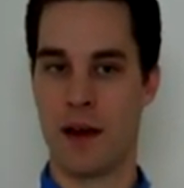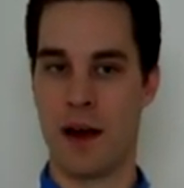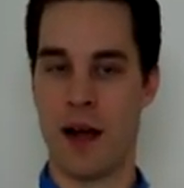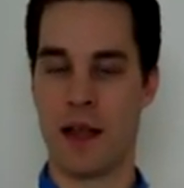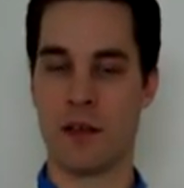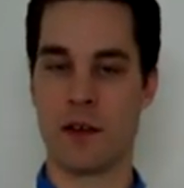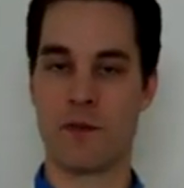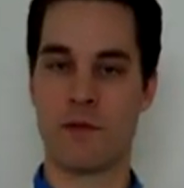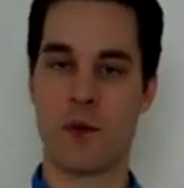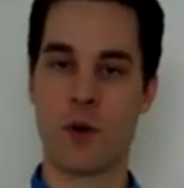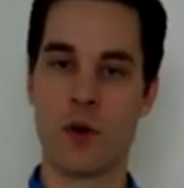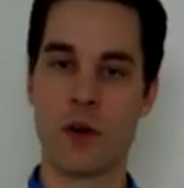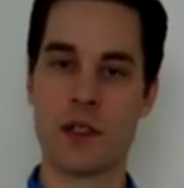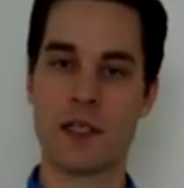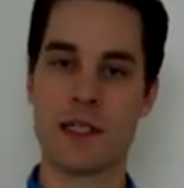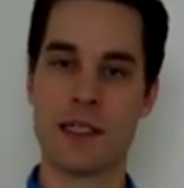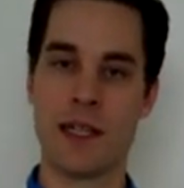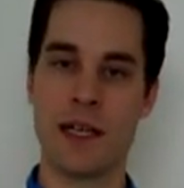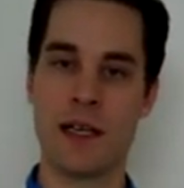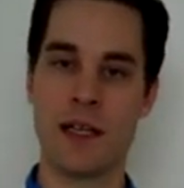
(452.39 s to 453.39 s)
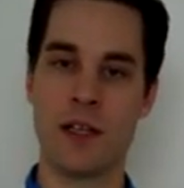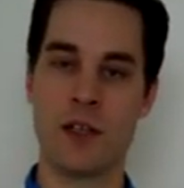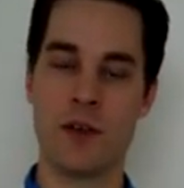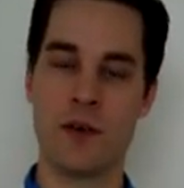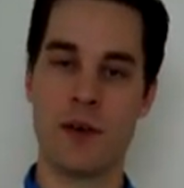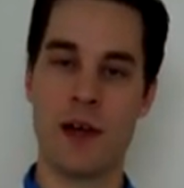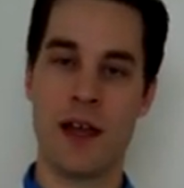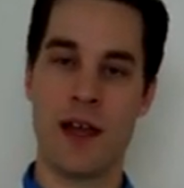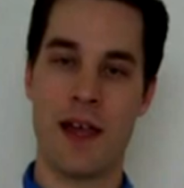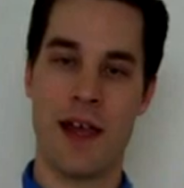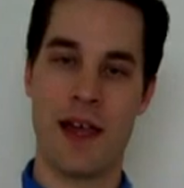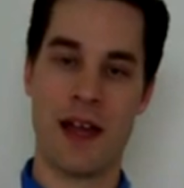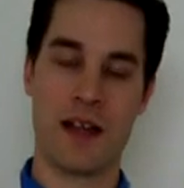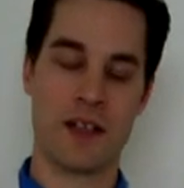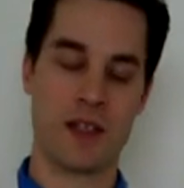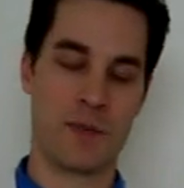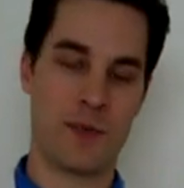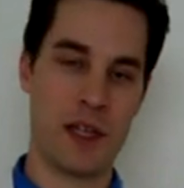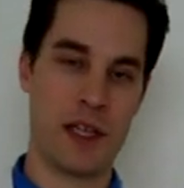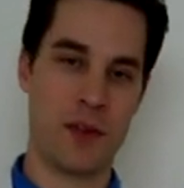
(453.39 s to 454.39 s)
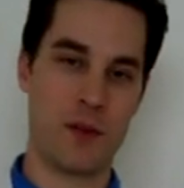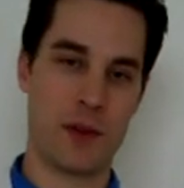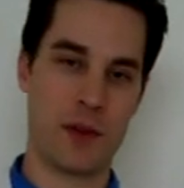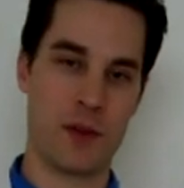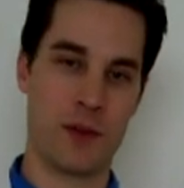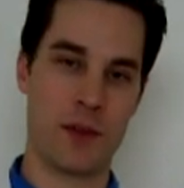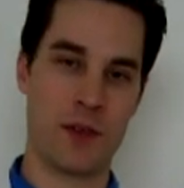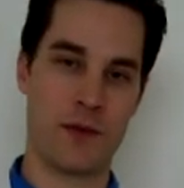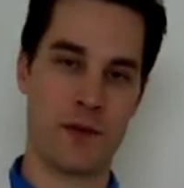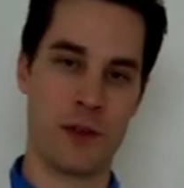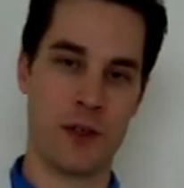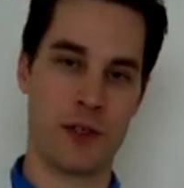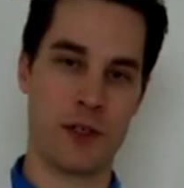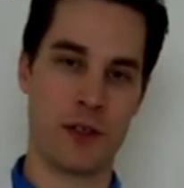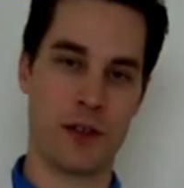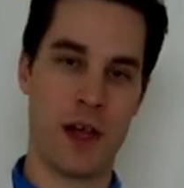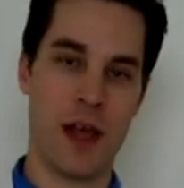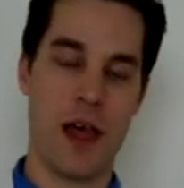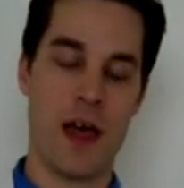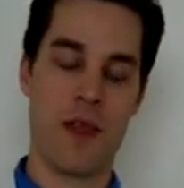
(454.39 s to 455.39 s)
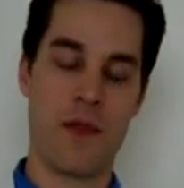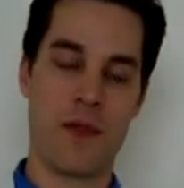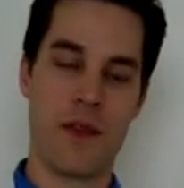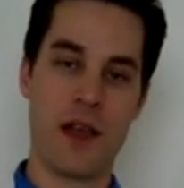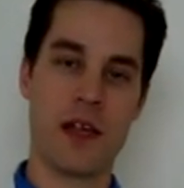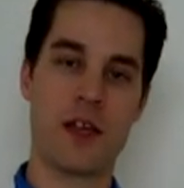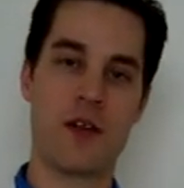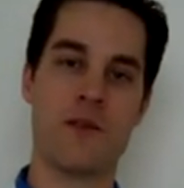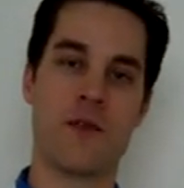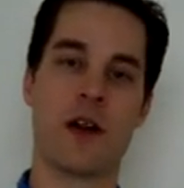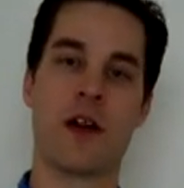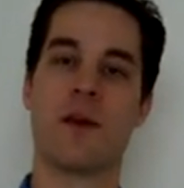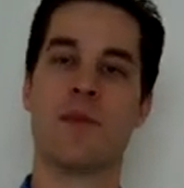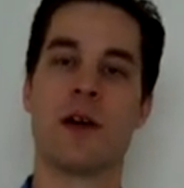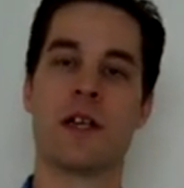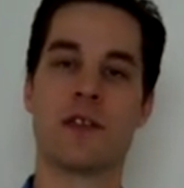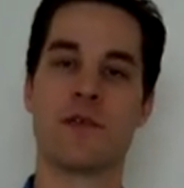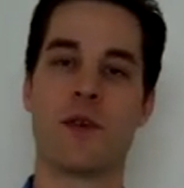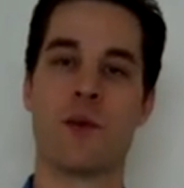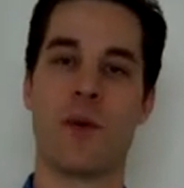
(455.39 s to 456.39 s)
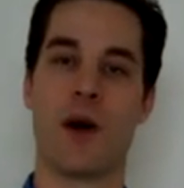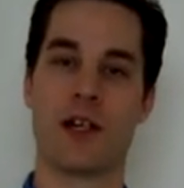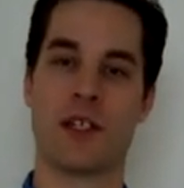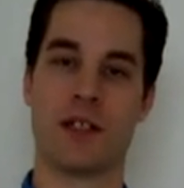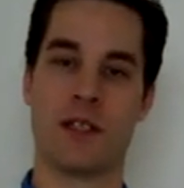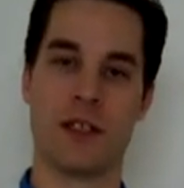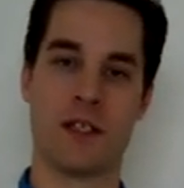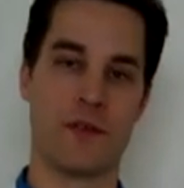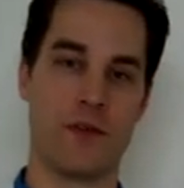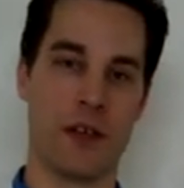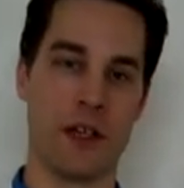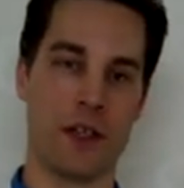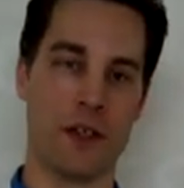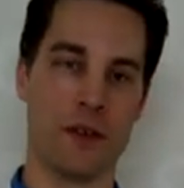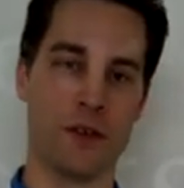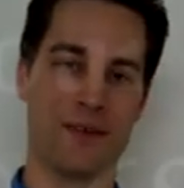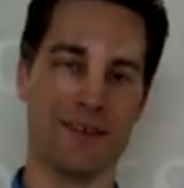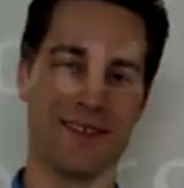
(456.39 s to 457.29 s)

I look forward to seeing you and to speaking with you in the future. Thank you very much for watching this video.